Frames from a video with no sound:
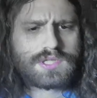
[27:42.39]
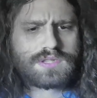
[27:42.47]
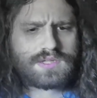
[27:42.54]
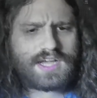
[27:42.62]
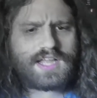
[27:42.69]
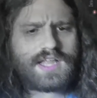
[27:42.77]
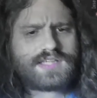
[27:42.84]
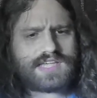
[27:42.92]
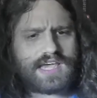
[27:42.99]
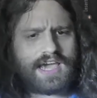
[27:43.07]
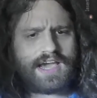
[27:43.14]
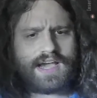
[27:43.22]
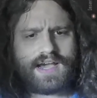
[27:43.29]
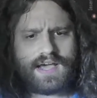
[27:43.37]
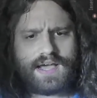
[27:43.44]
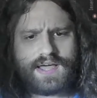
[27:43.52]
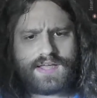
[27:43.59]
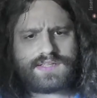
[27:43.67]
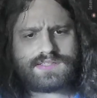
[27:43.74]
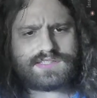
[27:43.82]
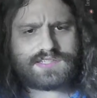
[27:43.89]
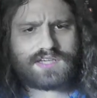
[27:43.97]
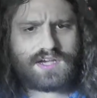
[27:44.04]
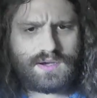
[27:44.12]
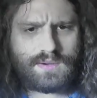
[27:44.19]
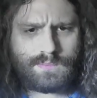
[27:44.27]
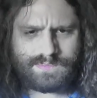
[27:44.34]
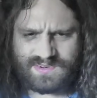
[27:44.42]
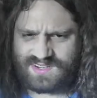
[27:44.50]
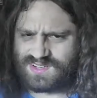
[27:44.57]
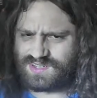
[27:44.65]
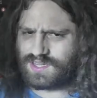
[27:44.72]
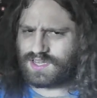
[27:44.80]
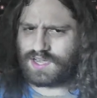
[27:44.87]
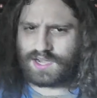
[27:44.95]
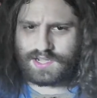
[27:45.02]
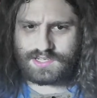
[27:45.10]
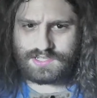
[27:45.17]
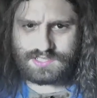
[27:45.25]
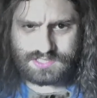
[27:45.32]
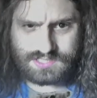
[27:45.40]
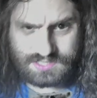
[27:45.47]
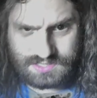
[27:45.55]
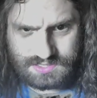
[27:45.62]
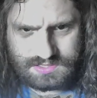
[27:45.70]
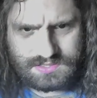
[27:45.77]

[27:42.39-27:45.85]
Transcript: let's add some percussion.